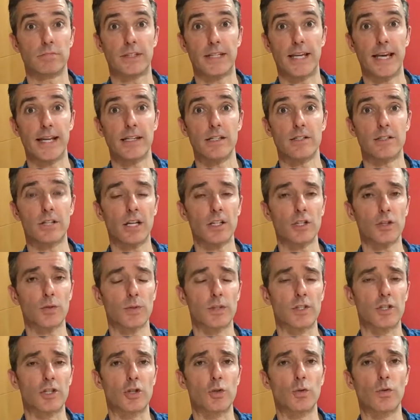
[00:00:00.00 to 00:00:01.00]
Get in touch
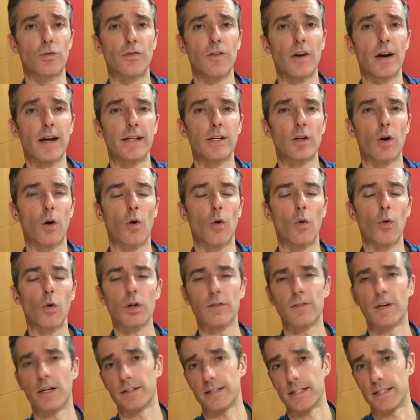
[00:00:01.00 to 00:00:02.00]
with us. You'll find
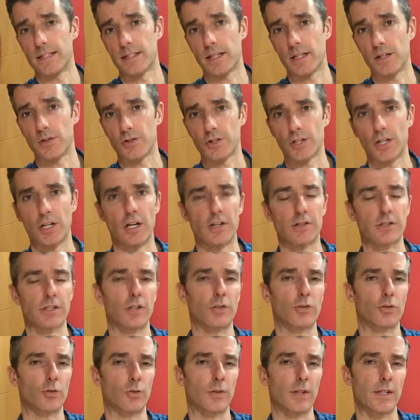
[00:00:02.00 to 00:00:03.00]
all of our details and our
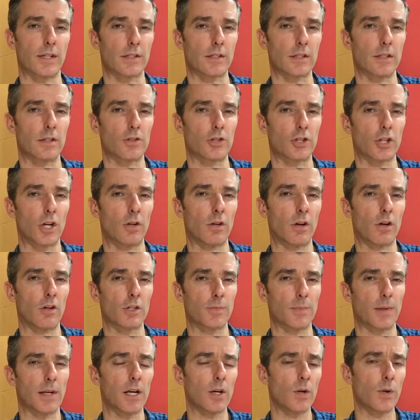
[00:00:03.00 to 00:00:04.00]
social links in the show
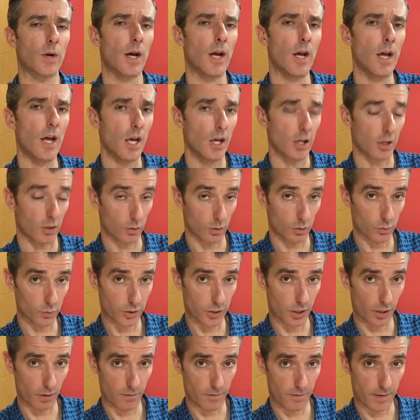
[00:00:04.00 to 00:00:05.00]
notes below. You'll
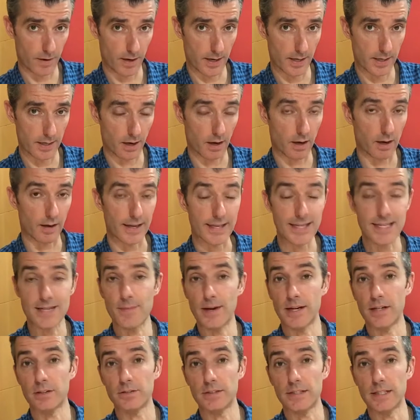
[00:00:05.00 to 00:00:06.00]
also find our
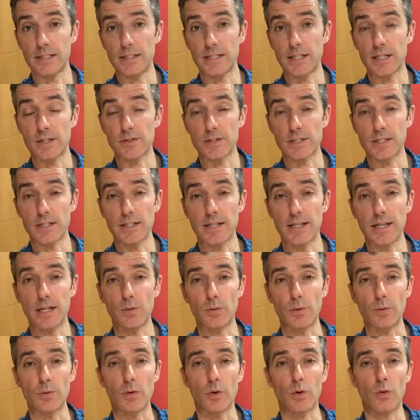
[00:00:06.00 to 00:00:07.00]
email details in
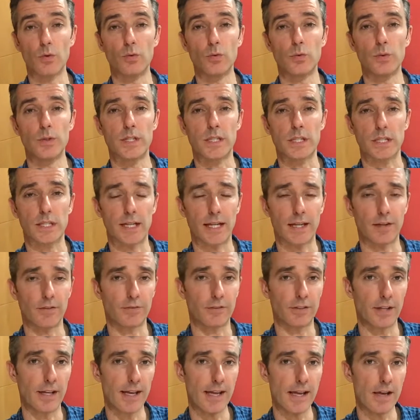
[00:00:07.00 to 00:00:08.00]
there. We would always love
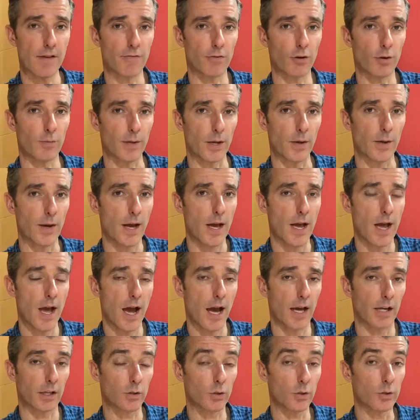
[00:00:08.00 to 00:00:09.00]
to hear from you.
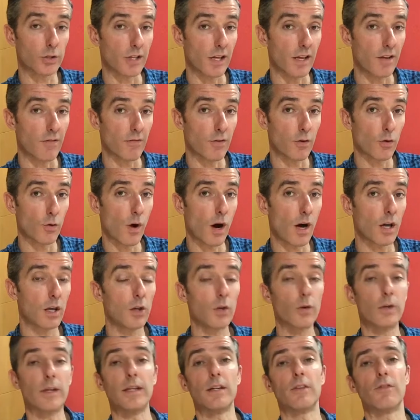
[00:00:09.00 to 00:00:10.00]
And of course, if you are
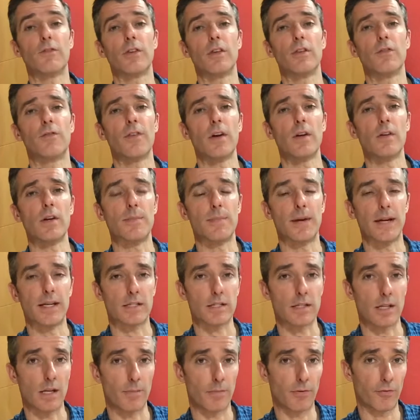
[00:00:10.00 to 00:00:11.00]
looking for the very
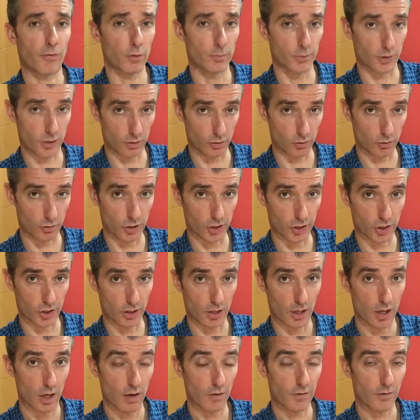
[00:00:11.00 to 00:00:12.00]
best in performance
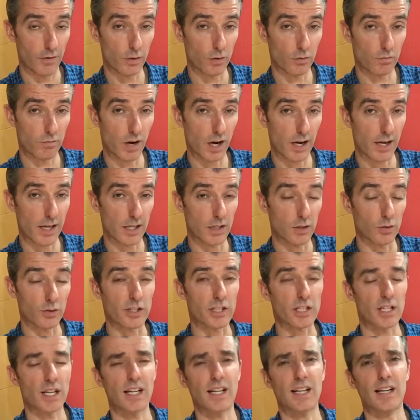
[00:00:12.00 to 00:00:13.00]
nutrition for your running, your
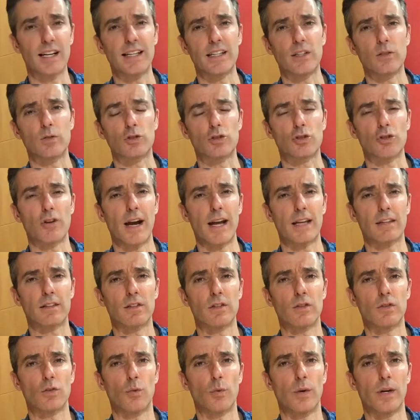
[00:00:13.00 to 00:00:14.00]
cycling, your
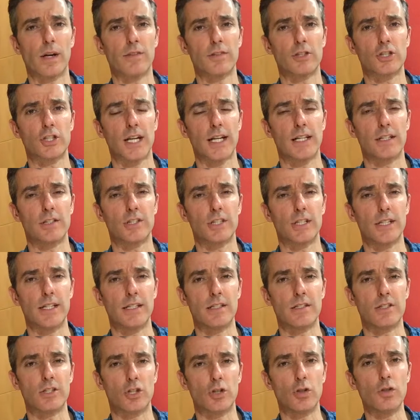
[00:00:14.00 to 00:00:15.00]
triathlon, or whatever challenge it
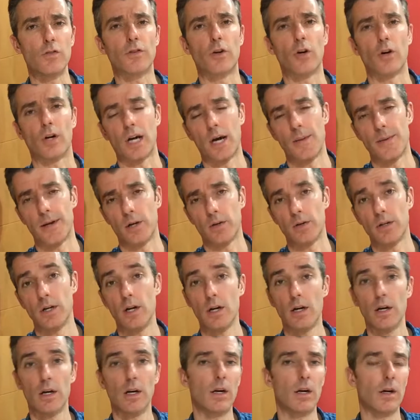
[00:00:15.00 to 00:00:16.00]
is you've got coming on,
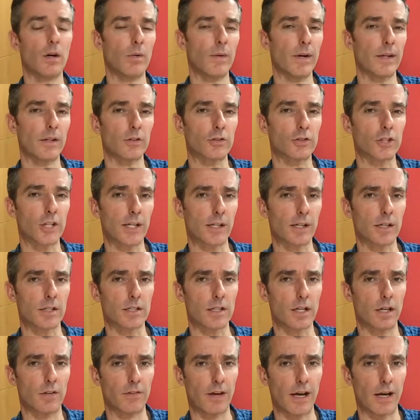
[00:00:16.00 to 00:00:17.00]
why not check our
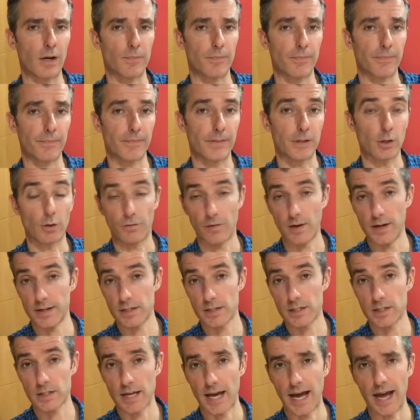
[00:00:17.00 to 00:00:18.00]
stuff out? You'll find
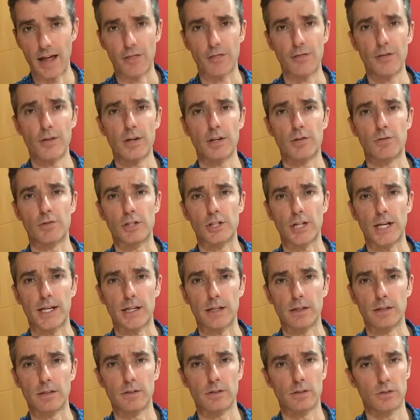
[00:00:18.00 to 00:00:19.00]
us at
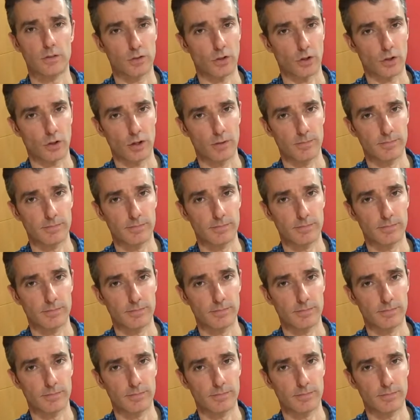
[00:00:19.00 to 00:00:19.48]
33shake.com.